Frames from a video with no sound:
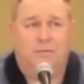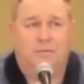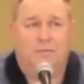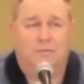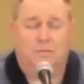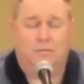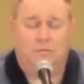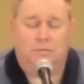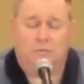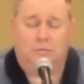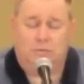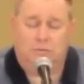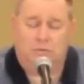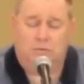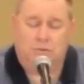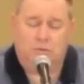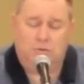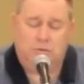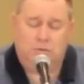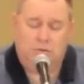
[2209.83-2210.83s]

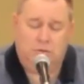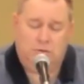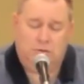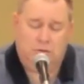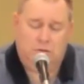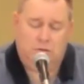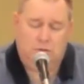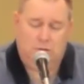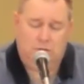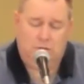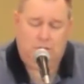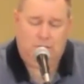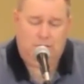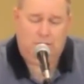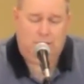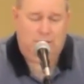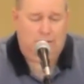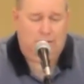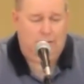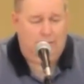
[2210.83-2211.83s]

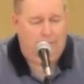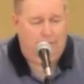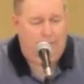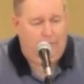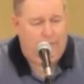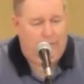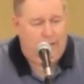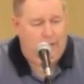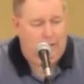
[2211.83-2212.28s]
[no speech]